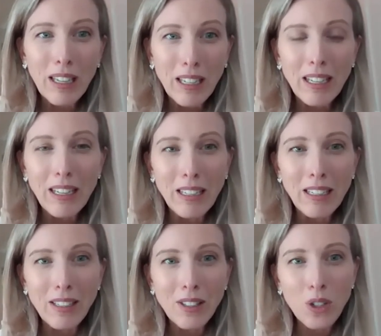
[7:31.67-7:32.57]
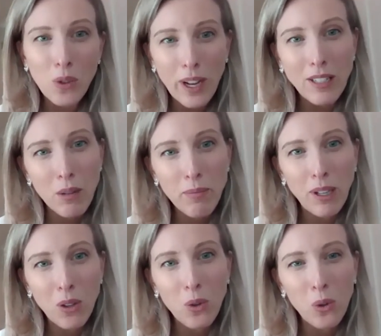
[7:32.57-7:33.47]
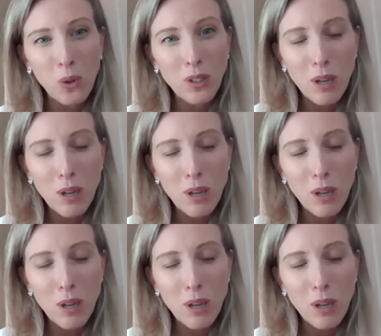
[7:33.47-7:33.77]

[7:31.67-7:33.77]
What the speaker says: it is to end up in court